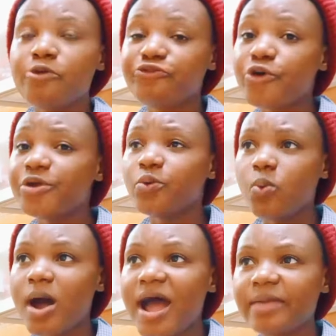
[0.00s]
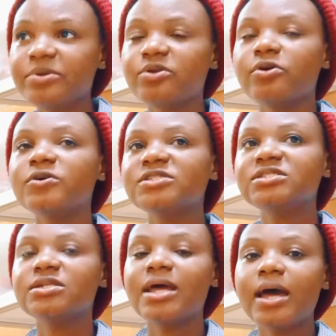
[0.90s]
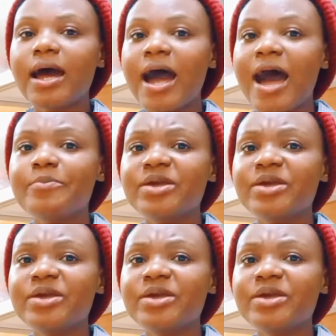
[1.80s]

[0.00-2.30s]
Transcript: for a while, because I'm